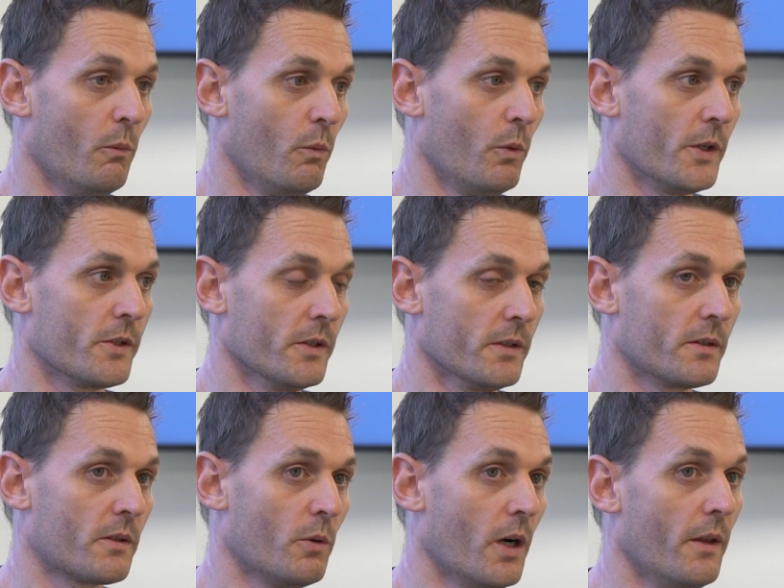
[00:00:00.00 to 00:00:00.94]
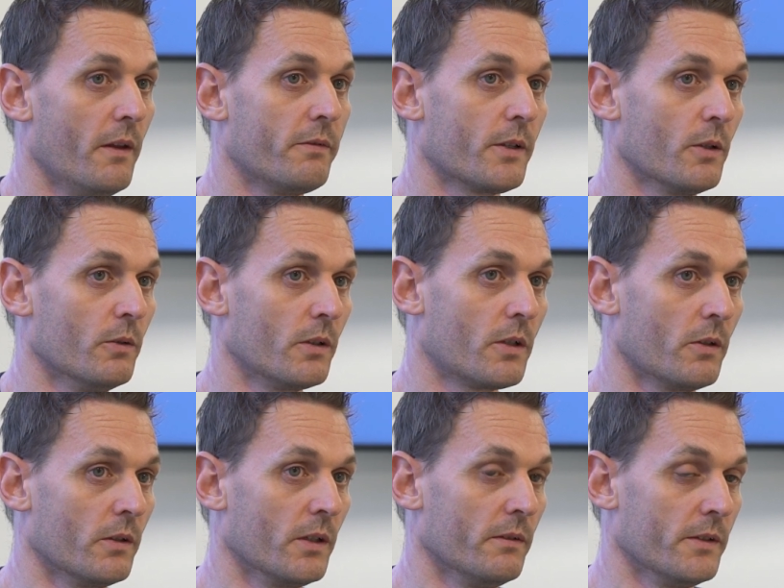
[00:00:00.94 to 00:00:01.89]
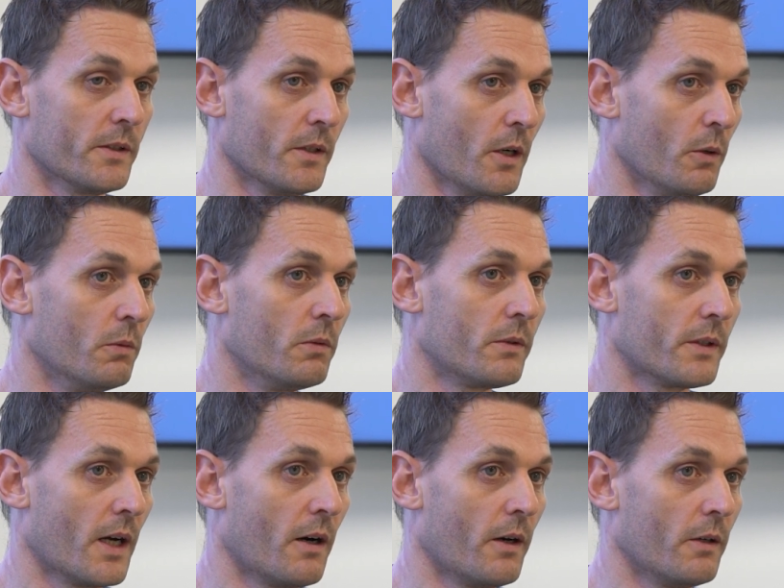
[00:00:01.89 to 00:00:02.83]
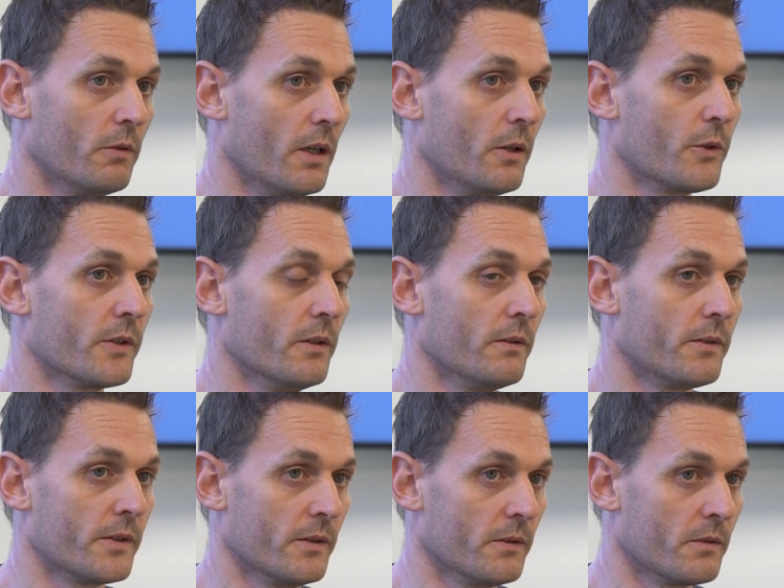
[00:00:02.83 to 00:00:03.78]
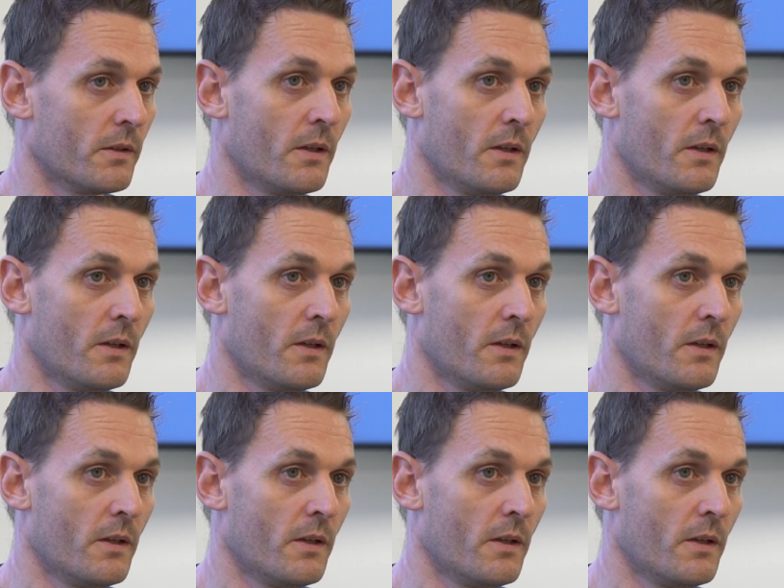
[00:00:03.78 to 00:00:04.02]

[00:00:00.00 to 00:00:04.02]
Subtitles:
which is quite difficult. Currently there's no direct rail services.